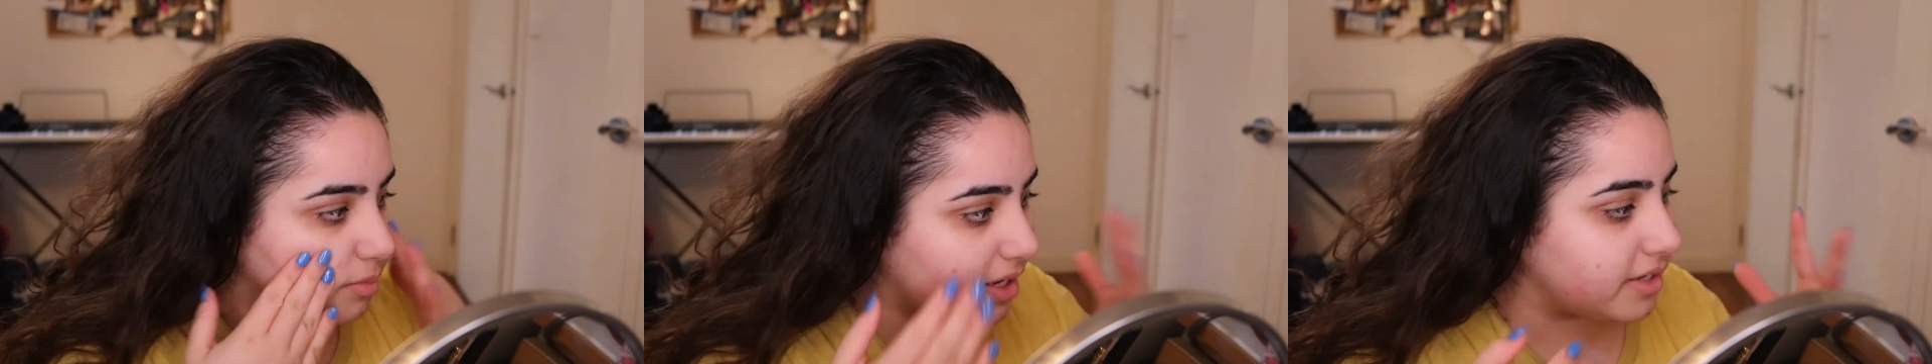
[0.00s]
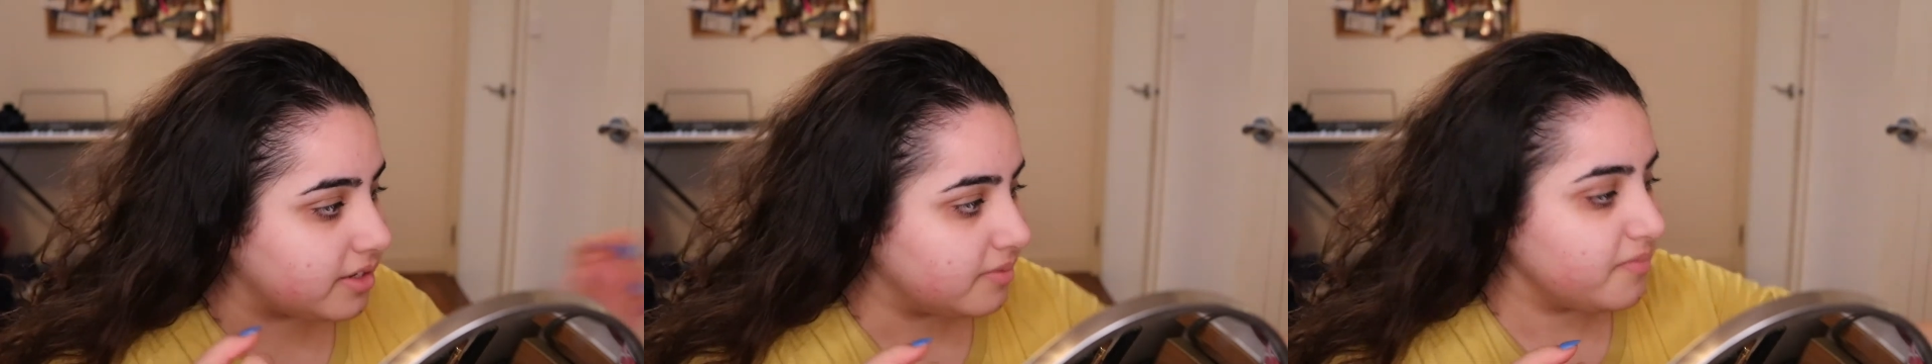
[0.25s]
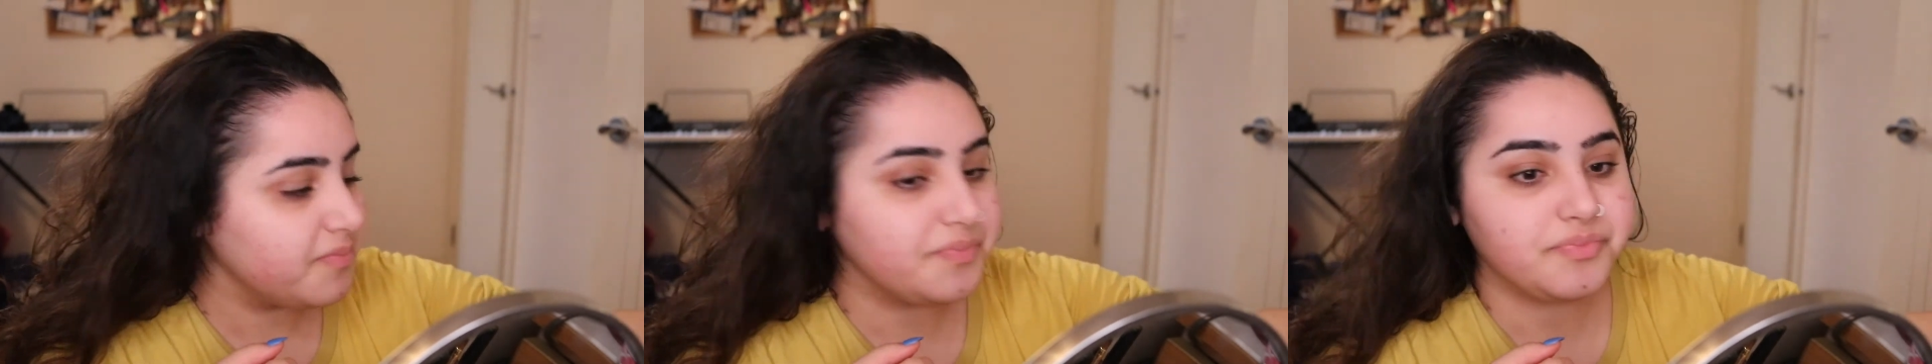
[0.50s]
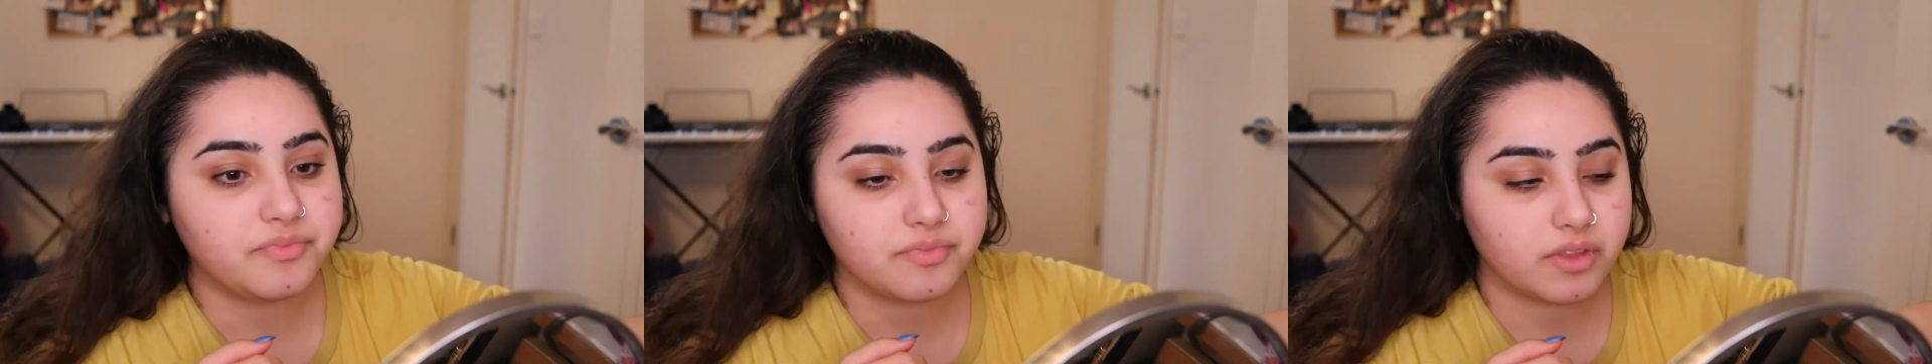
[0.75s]

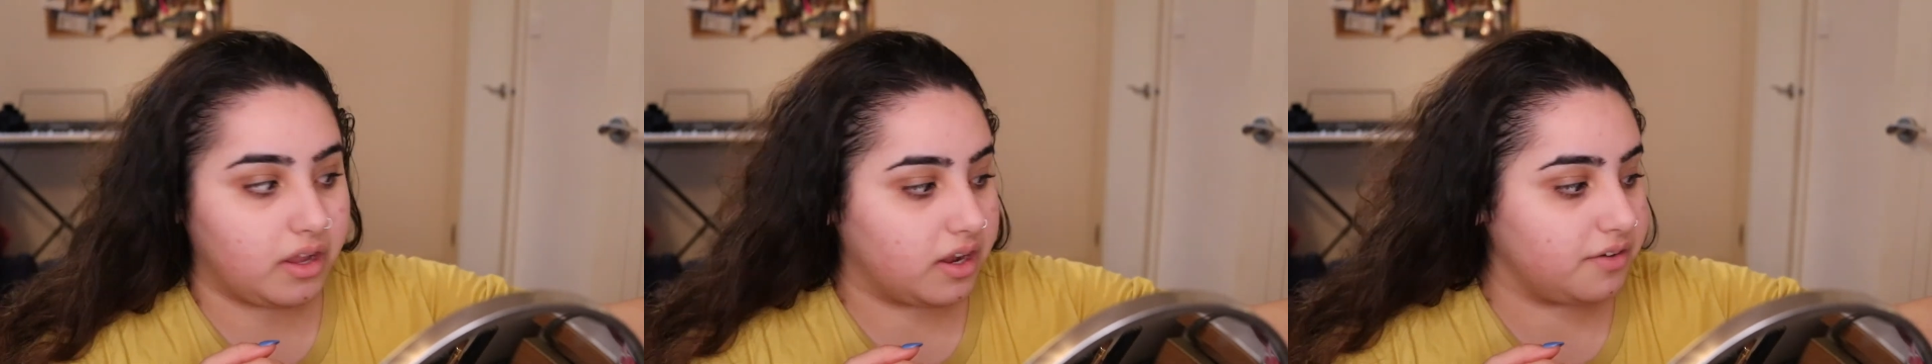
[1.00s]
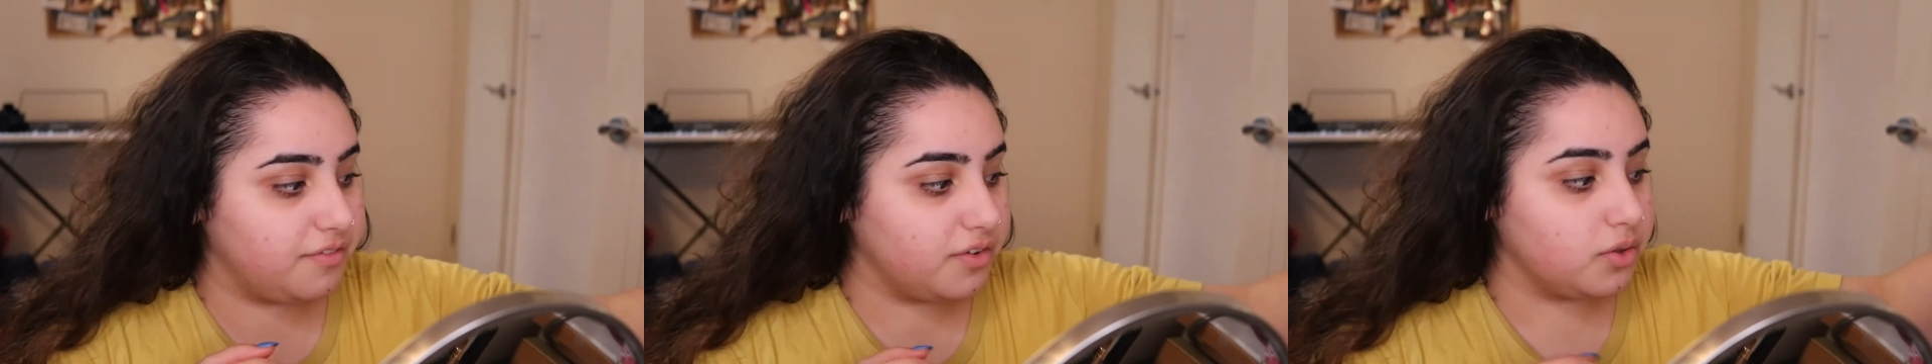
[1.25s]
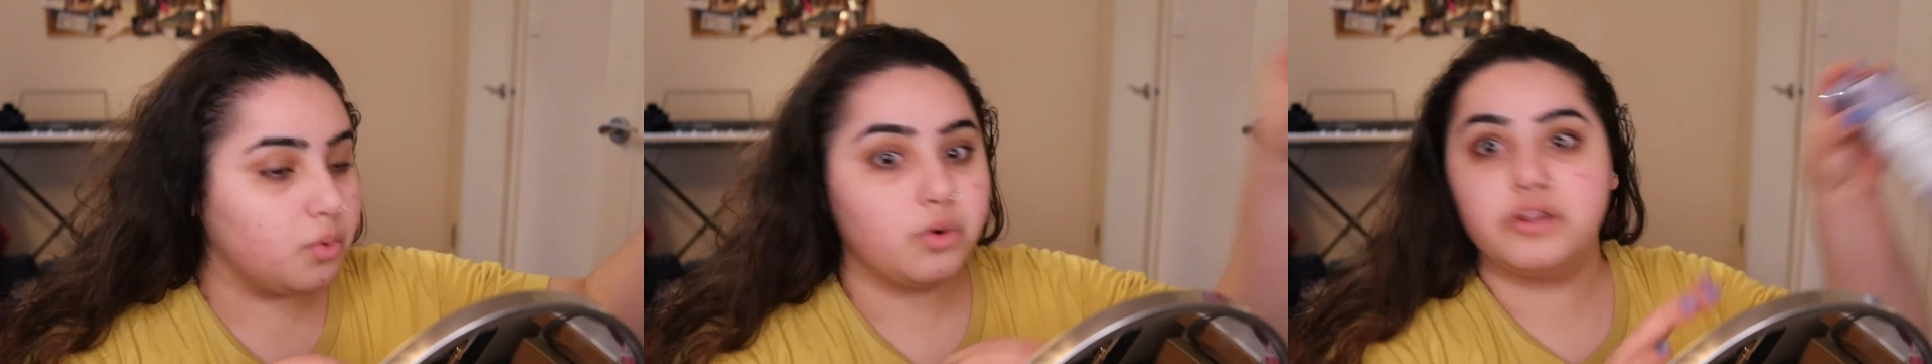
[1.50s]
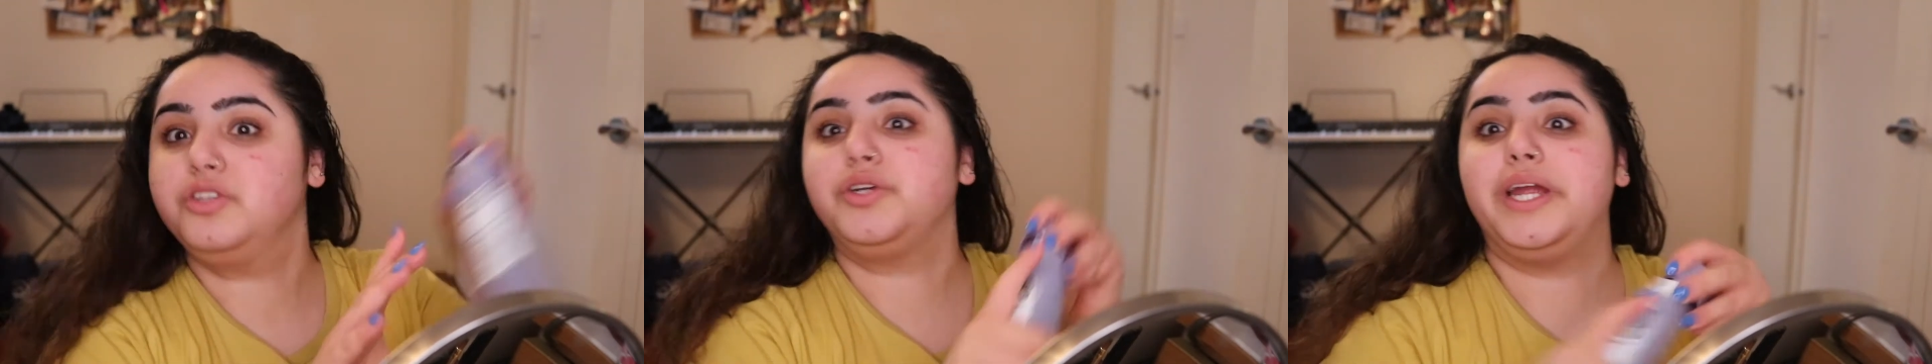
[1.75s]
the
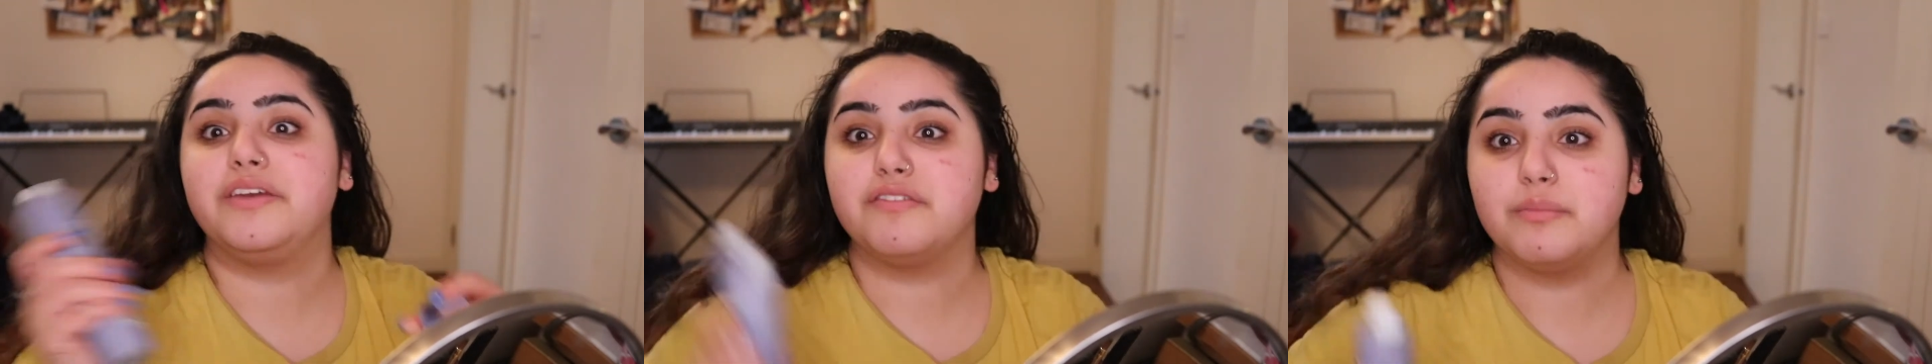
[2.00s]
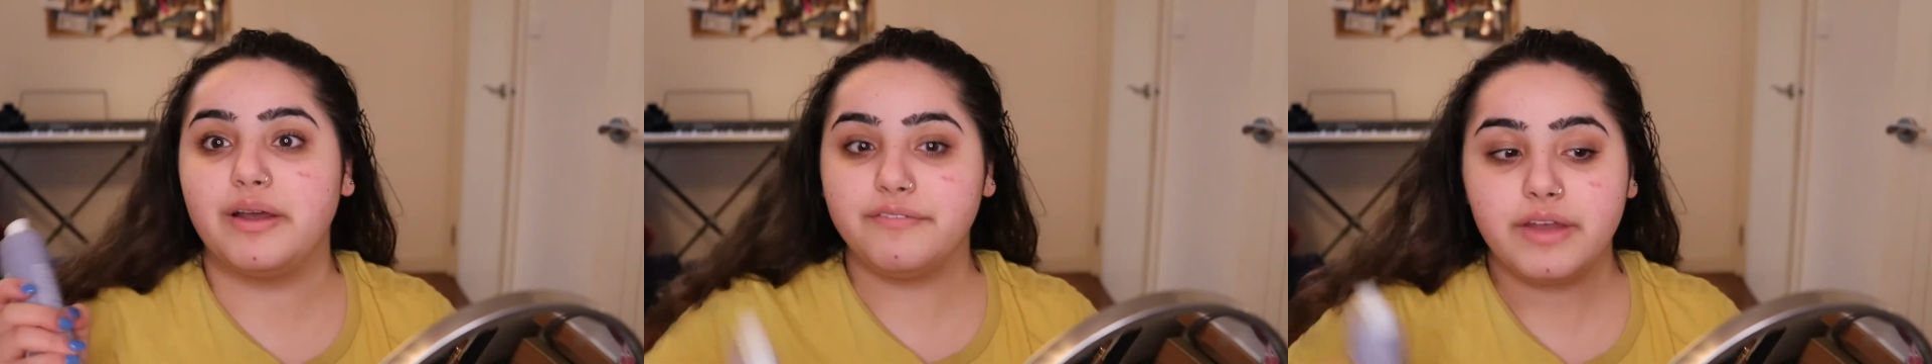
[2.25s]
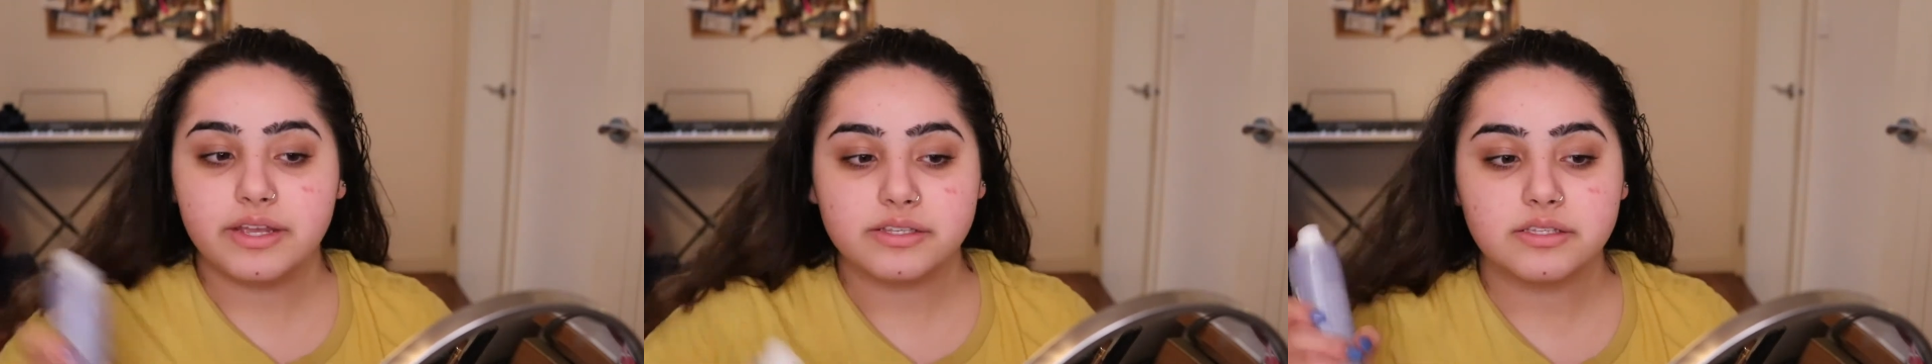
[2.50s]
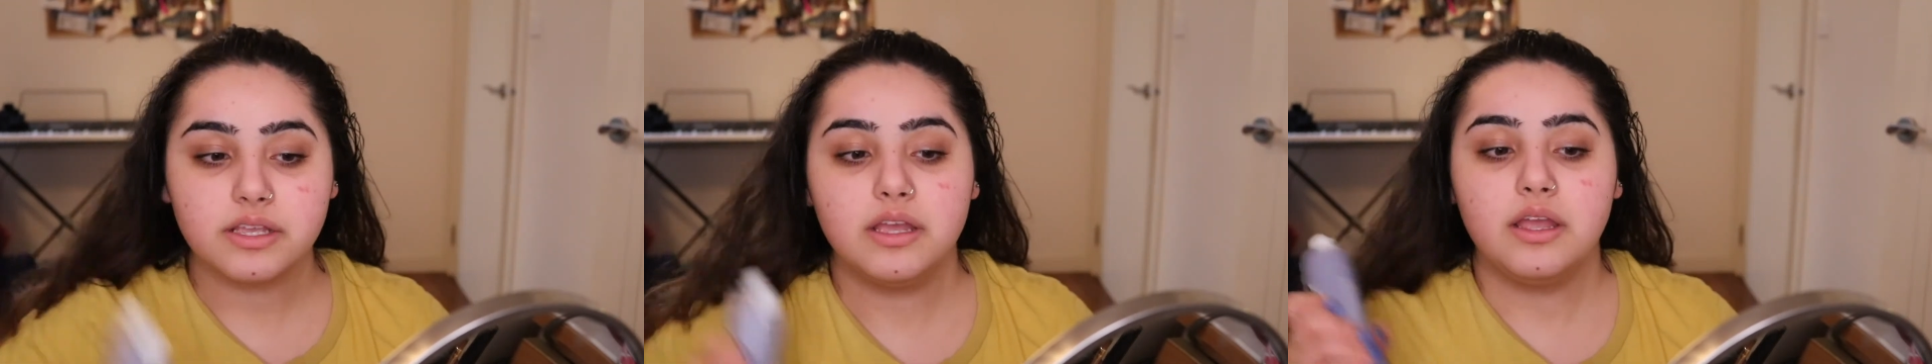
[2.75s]
water draining from my face.